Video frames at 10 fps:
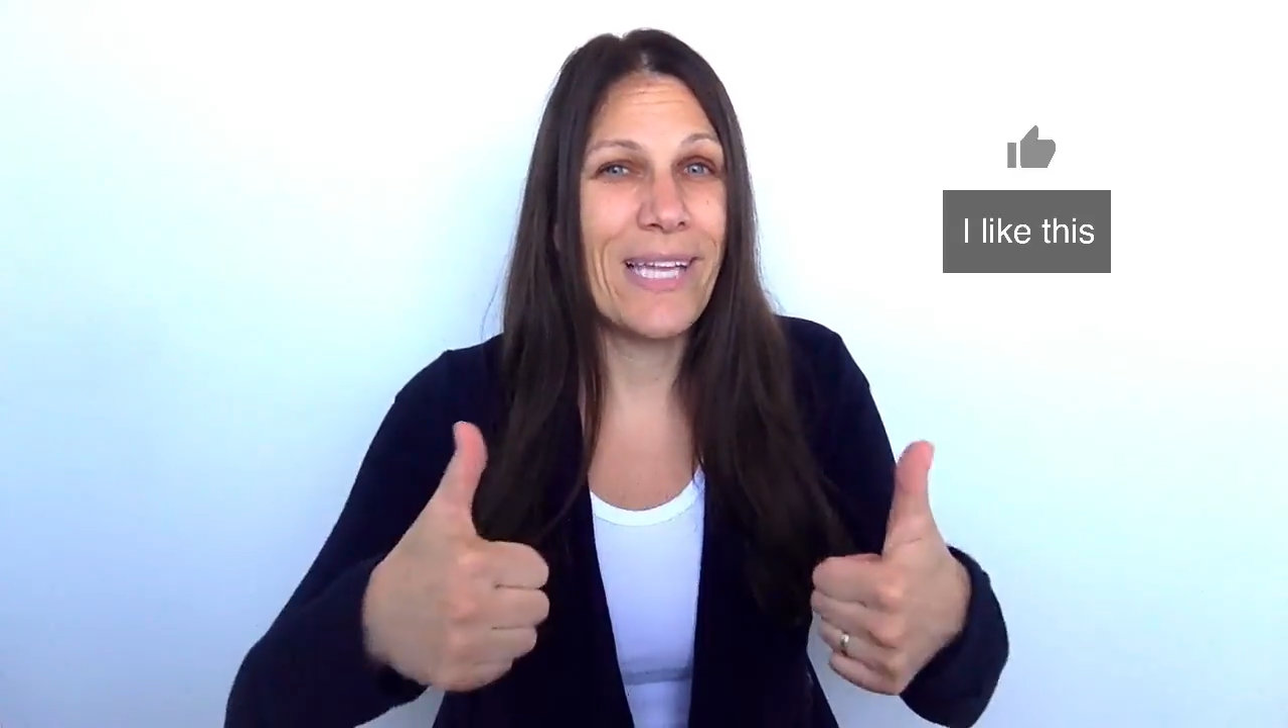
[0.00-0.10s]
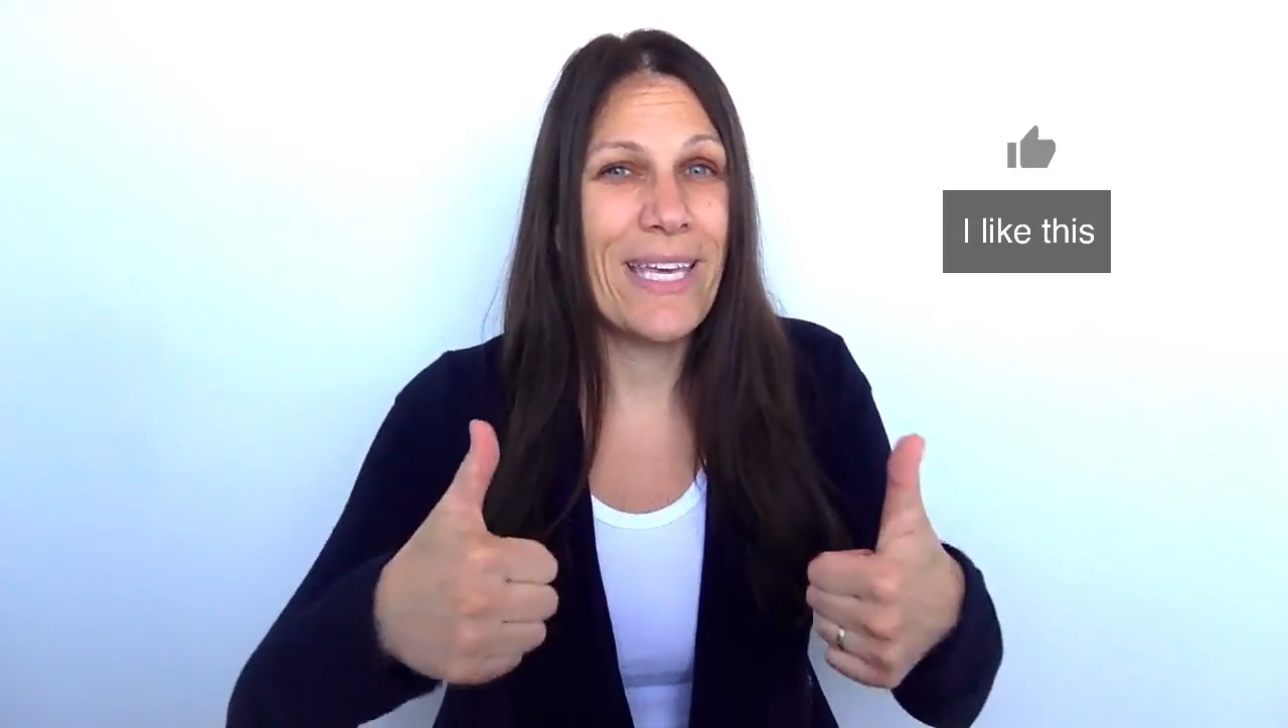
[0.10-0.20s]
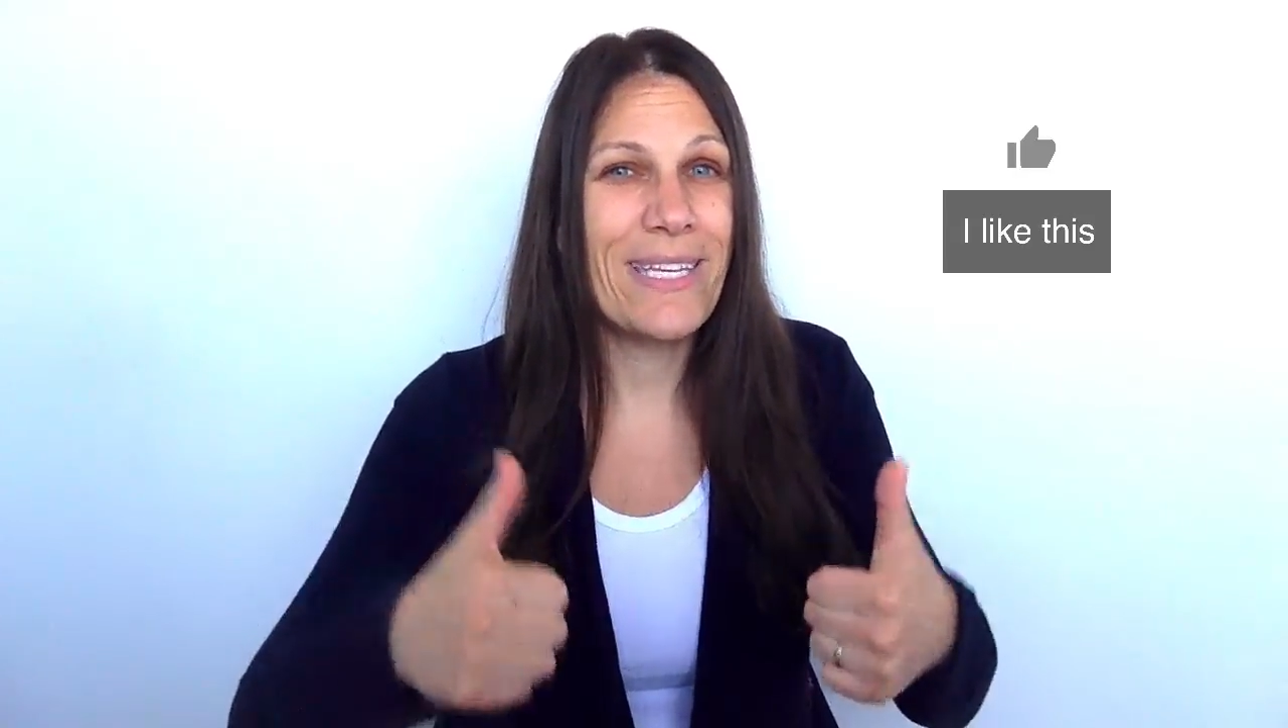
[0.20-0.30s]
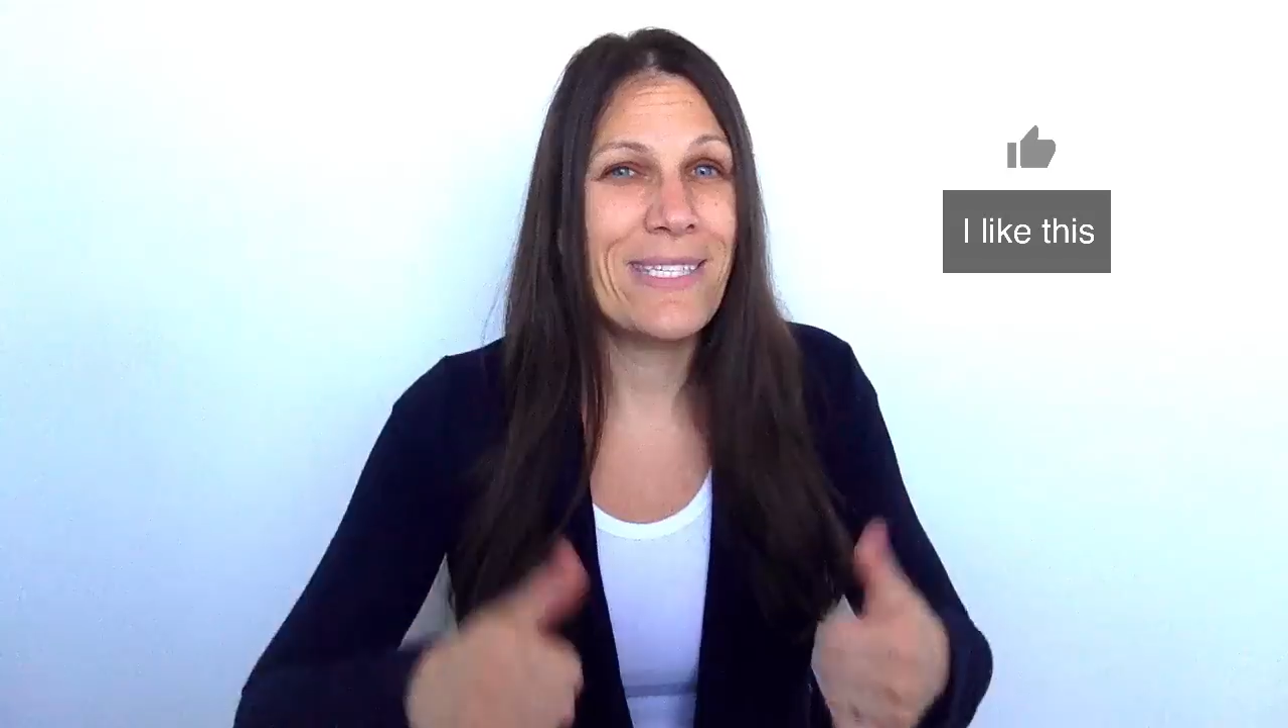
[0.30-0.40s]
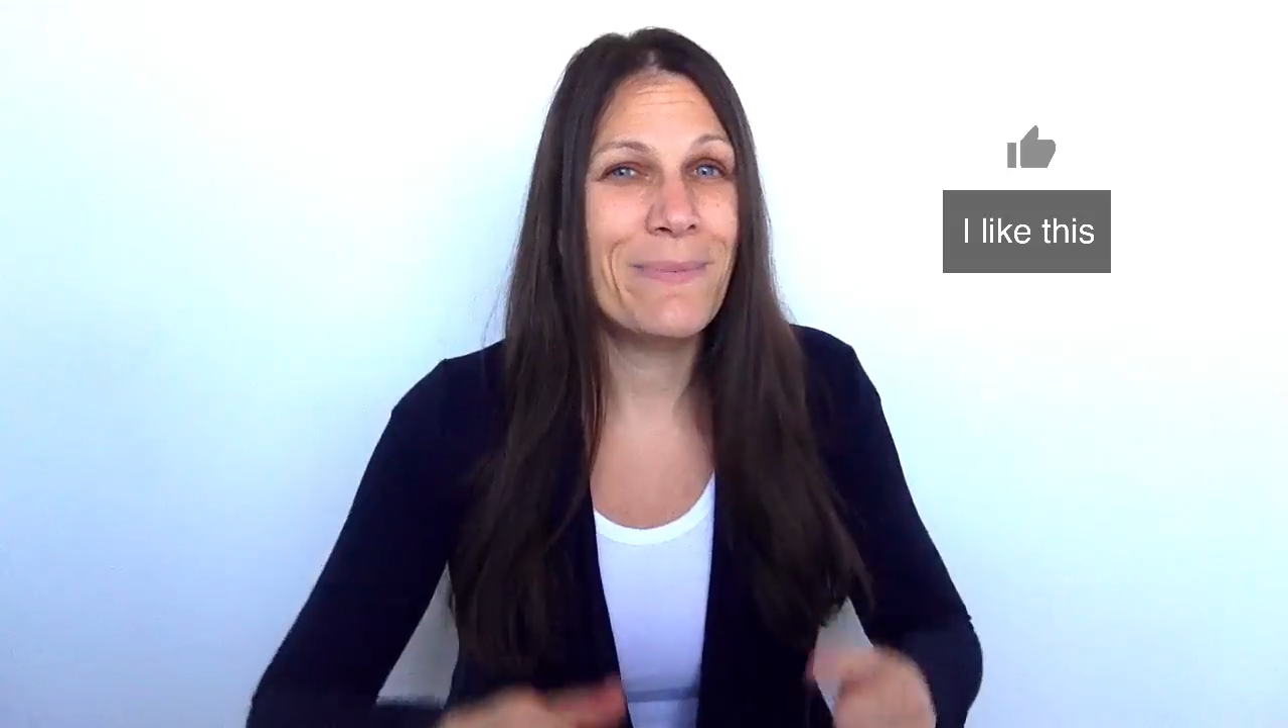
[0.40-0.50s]

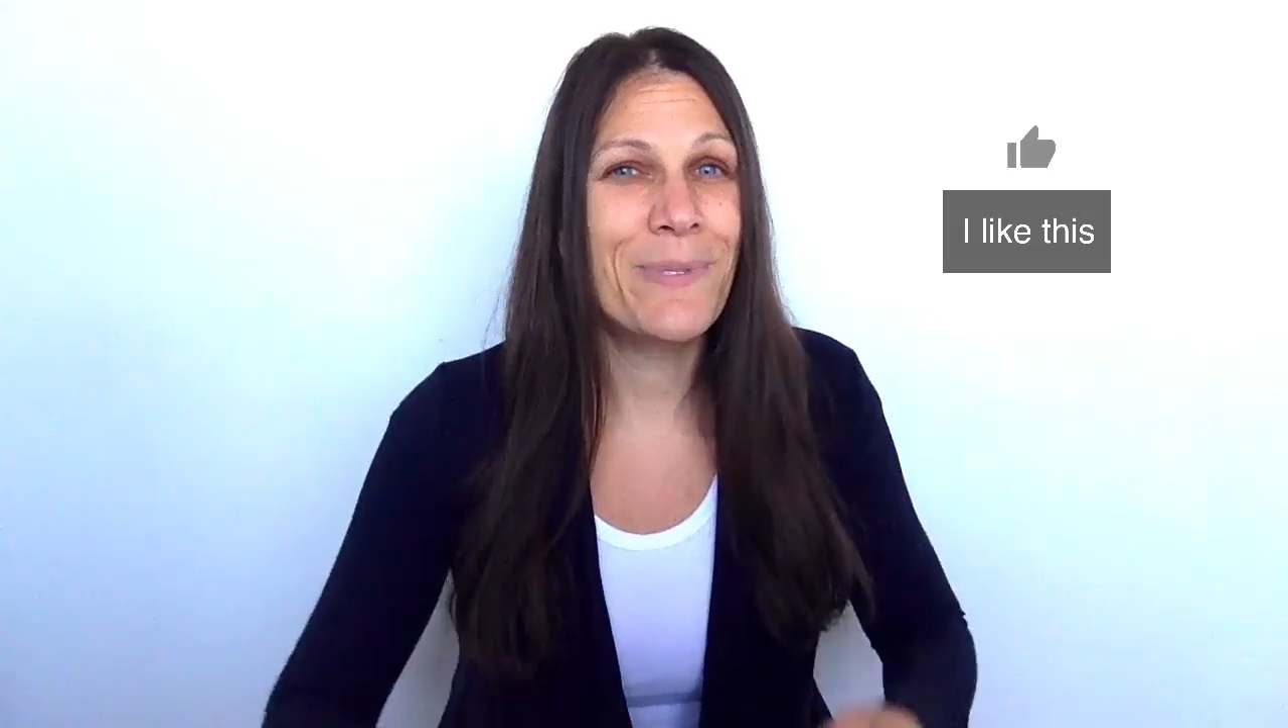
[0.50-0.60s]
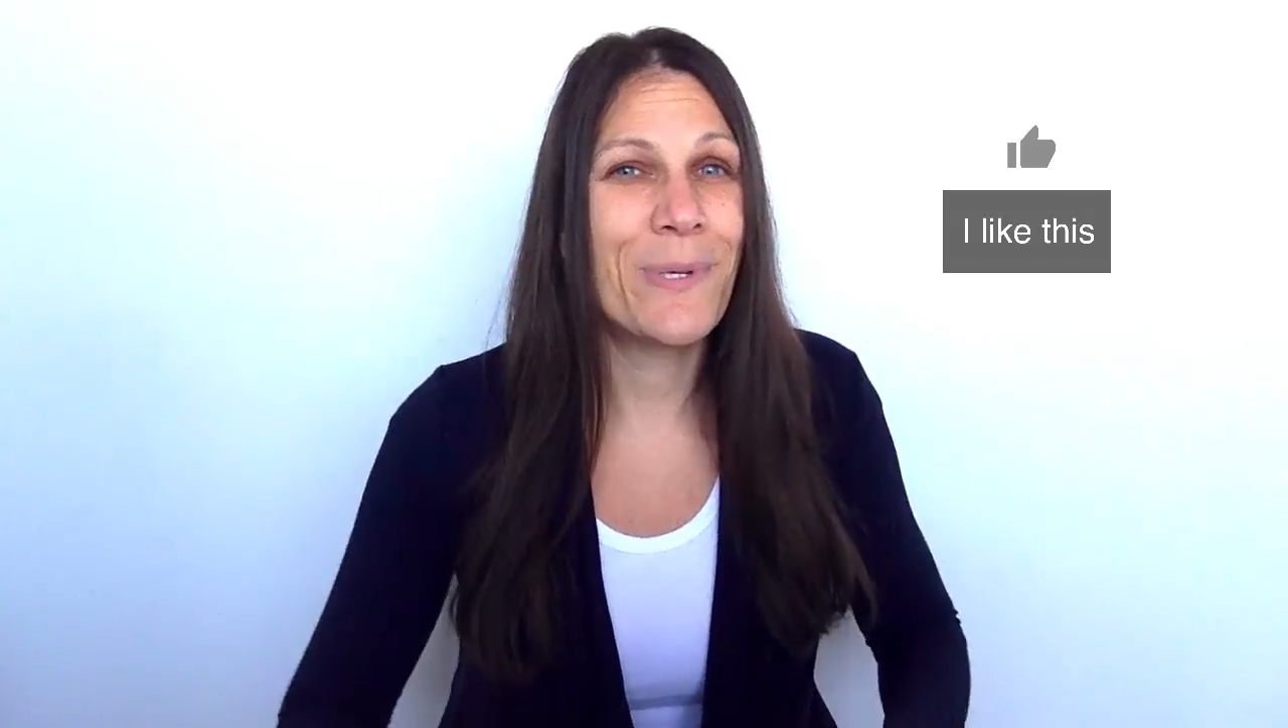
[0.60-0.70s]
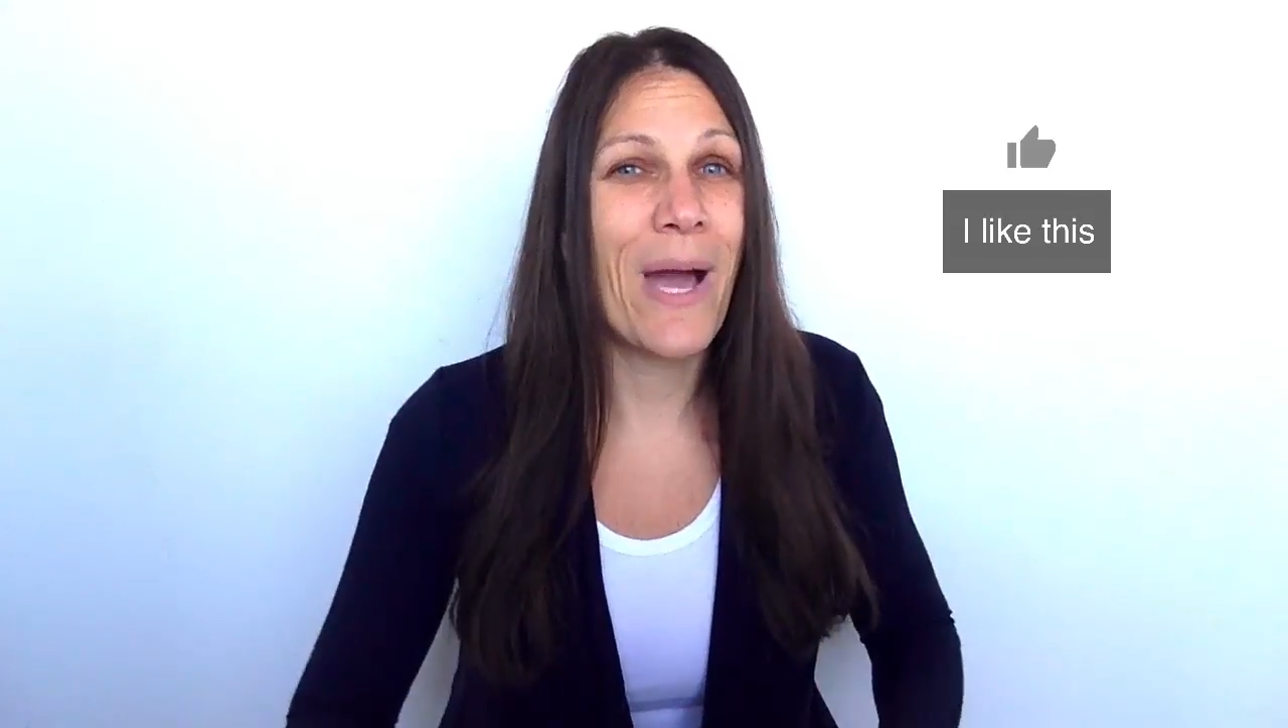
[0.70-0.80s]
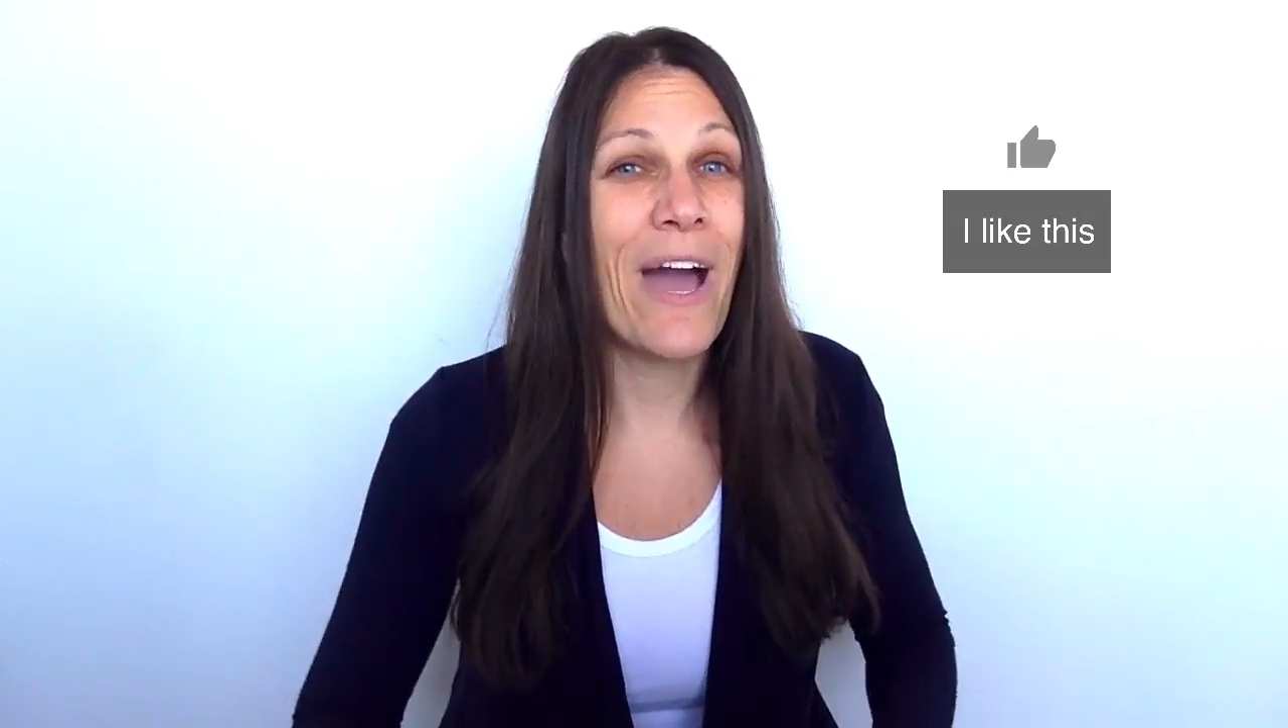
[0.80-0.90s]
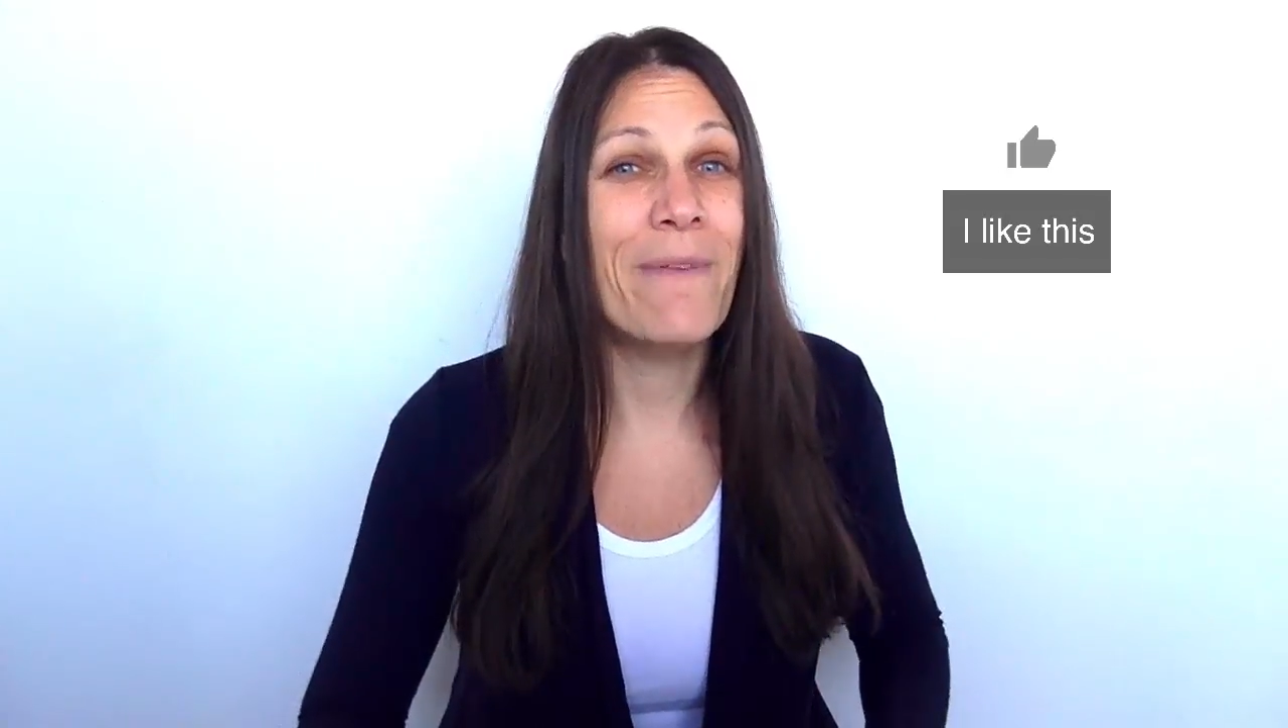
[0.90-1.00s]
like and
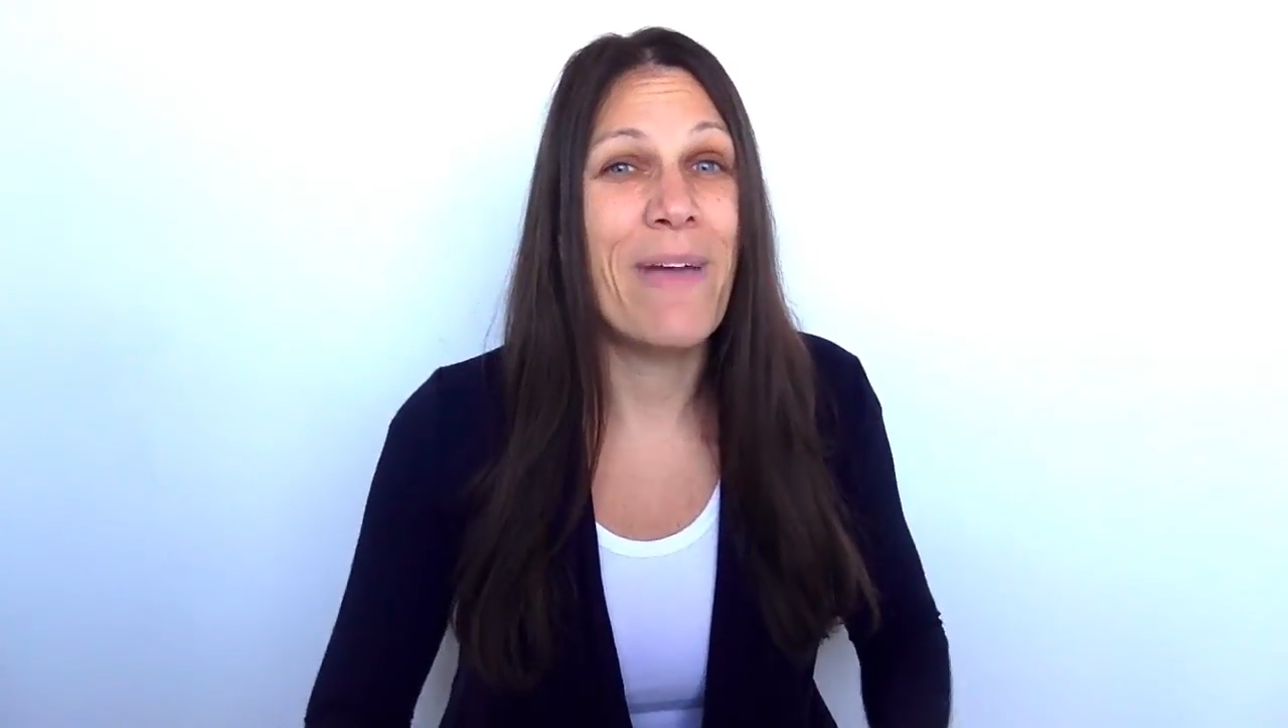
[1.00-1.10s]
subscribe,